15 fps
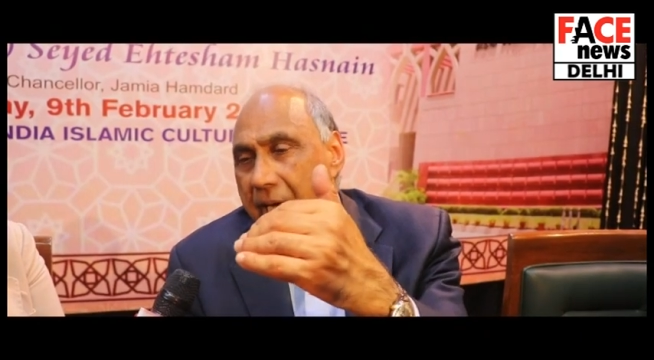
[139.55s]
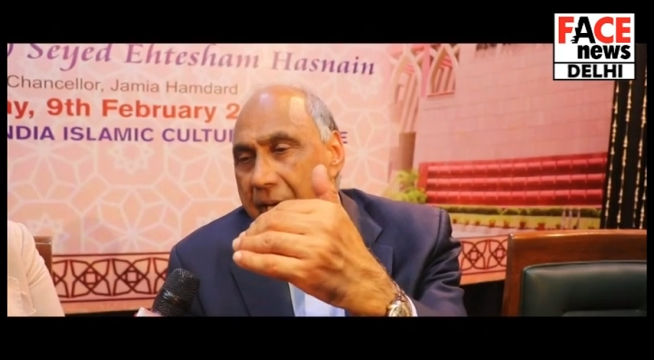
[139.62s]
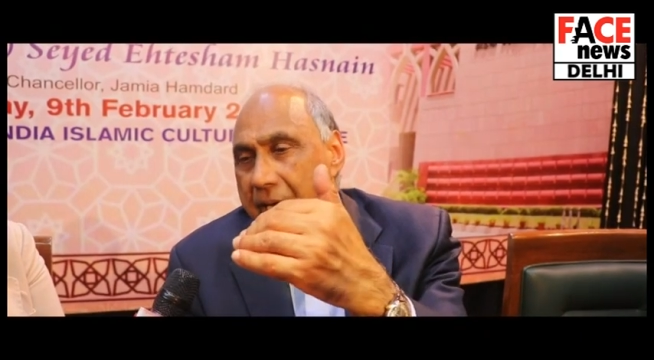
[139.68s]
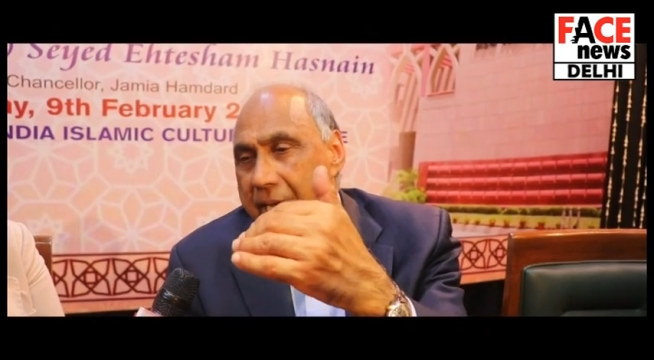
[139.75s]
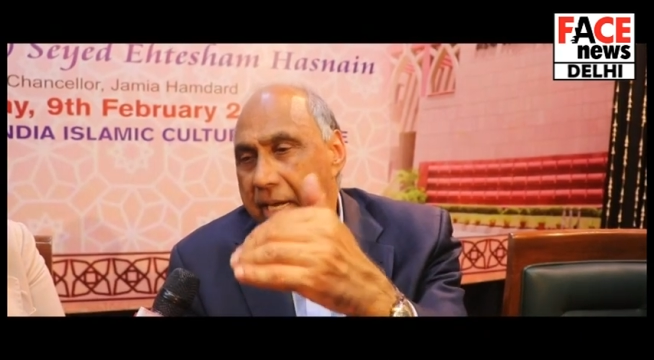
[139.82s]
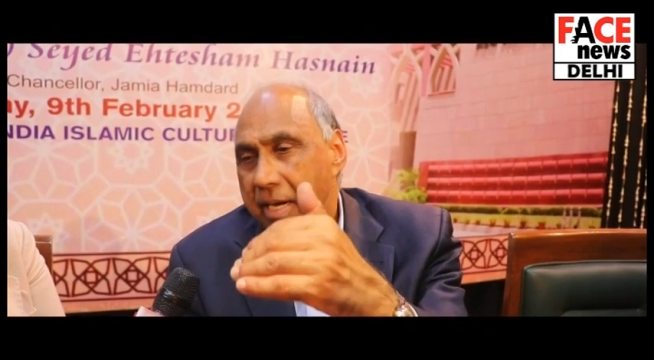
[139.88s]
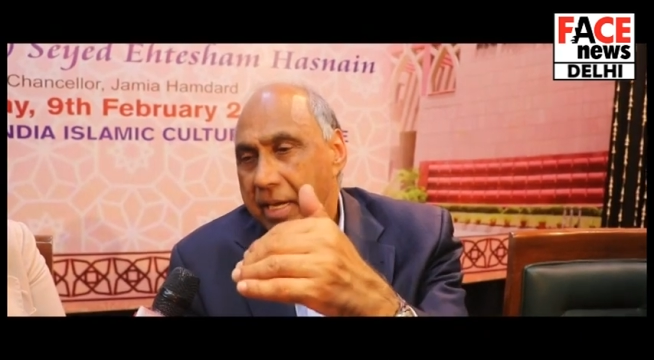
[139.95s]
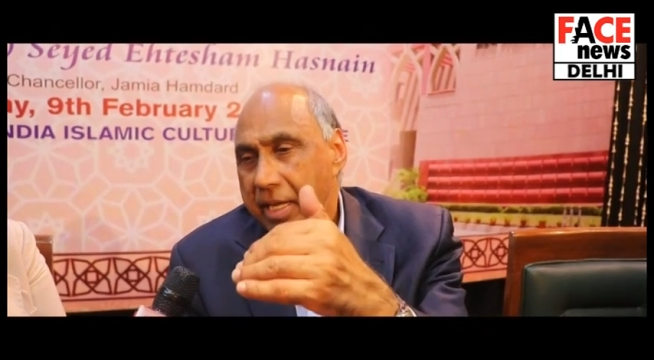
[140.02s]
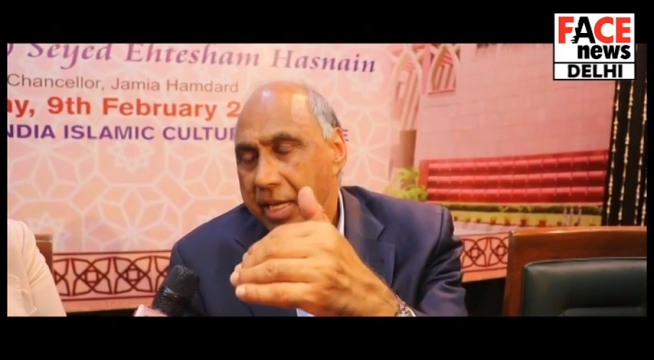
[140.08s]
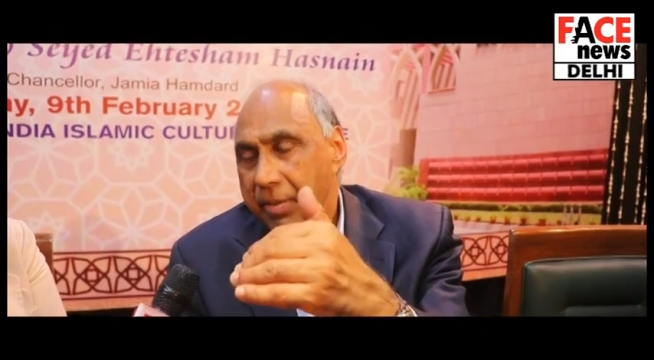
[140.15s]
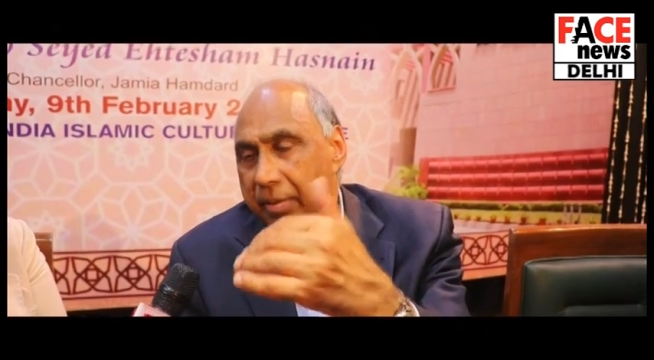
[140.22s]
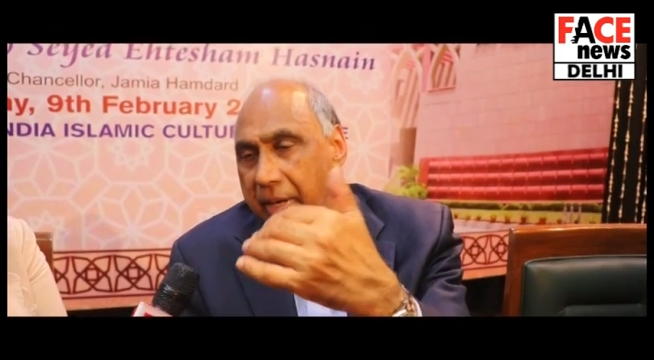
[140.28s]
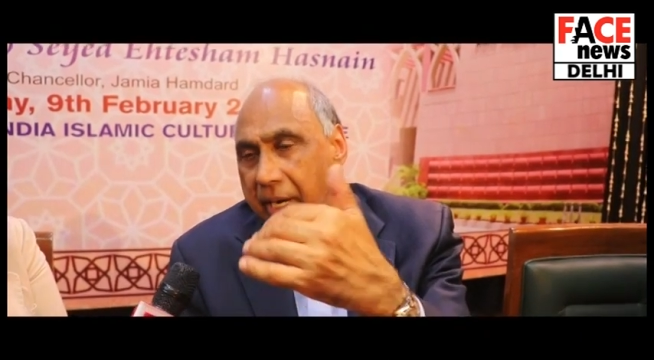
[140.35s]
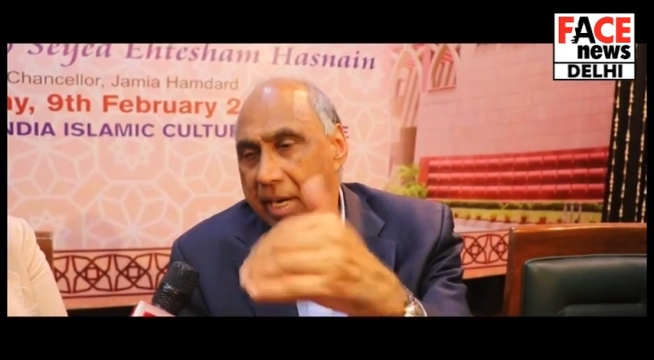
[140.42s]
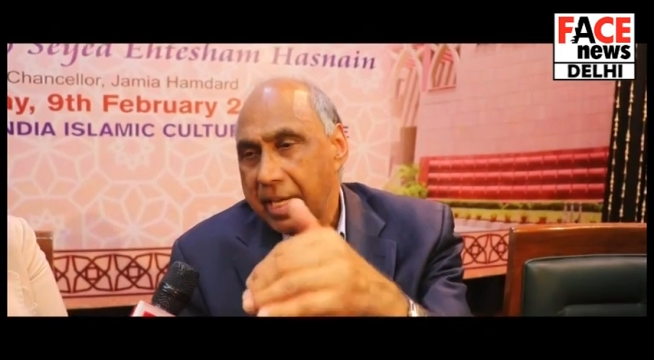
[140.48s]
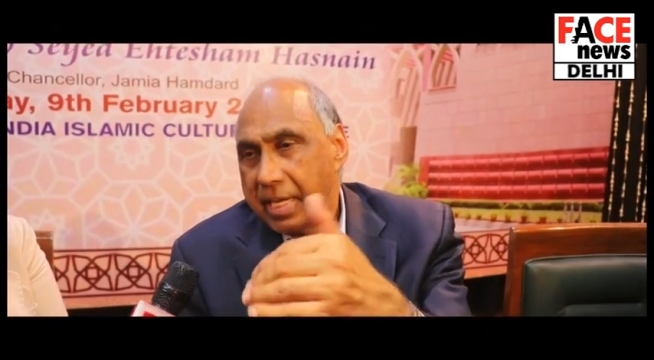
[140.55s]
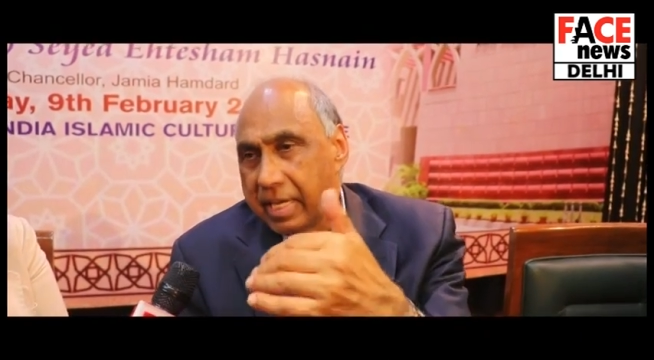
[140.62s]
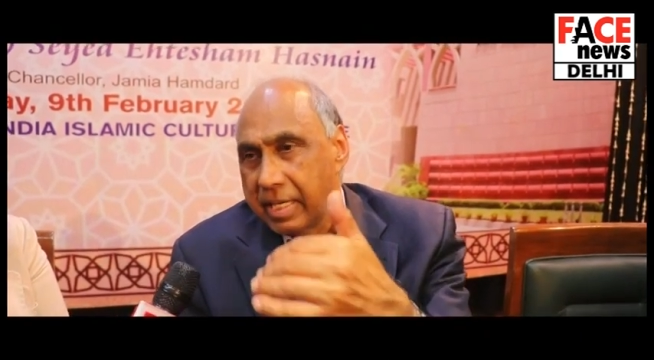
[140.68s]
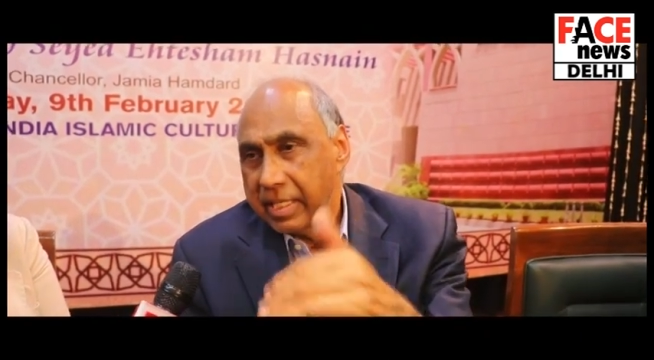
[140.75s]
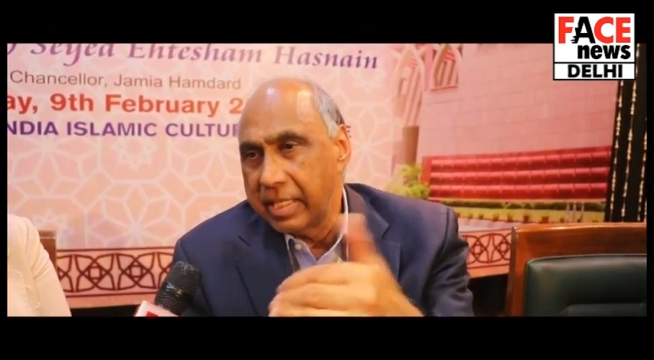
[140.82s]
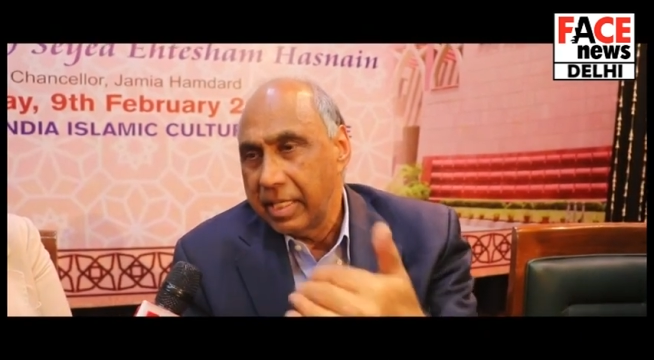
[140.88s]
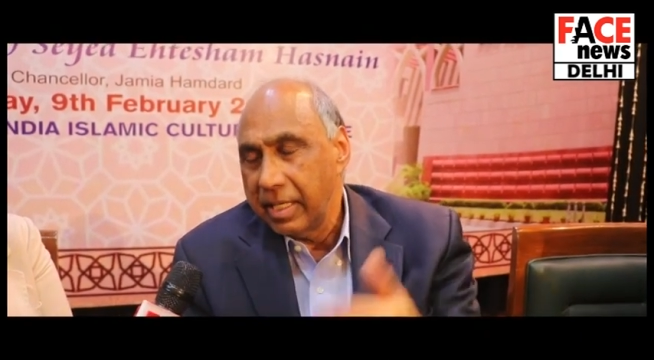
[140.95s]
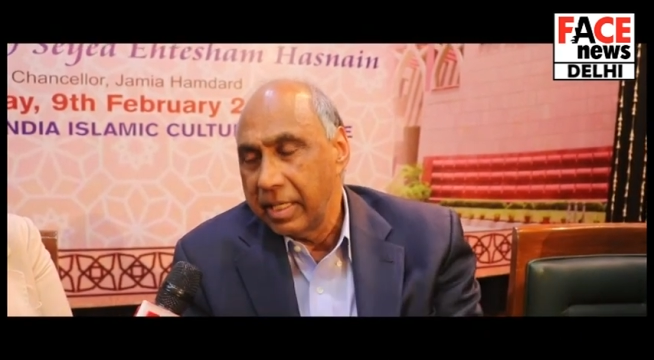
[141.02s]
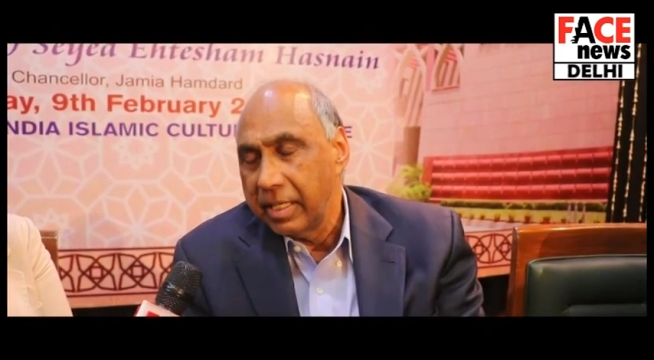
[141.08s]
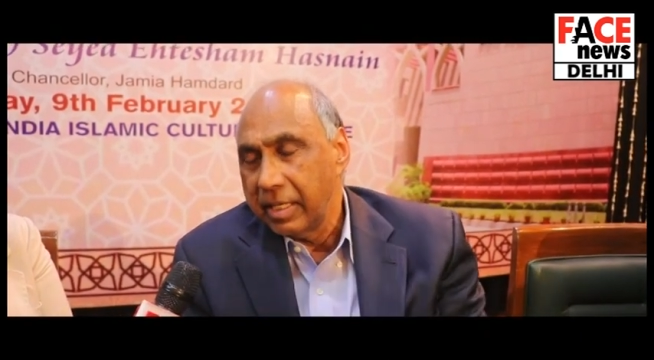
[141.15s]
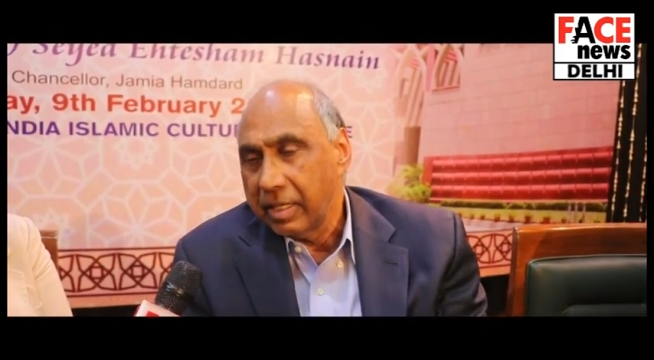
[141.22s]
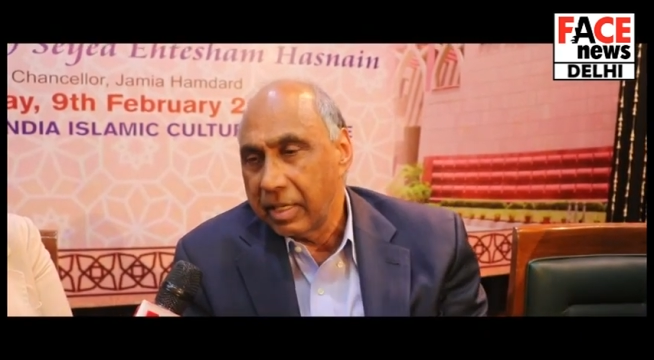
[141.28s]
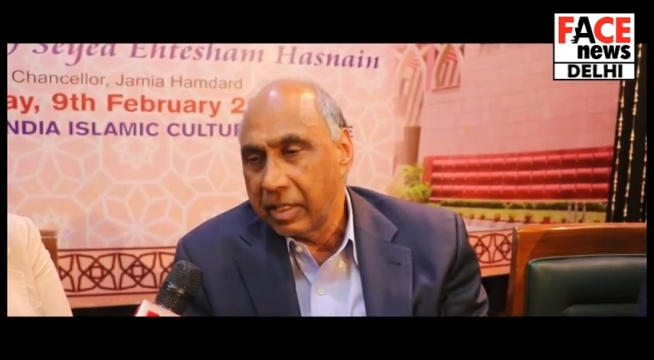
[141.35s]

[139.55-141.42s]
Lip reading: IIM and IIT